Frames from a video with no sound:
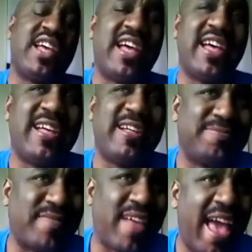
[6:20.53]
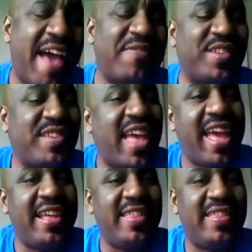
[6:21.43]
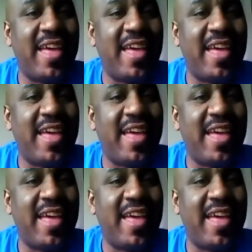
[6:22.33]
I have to say,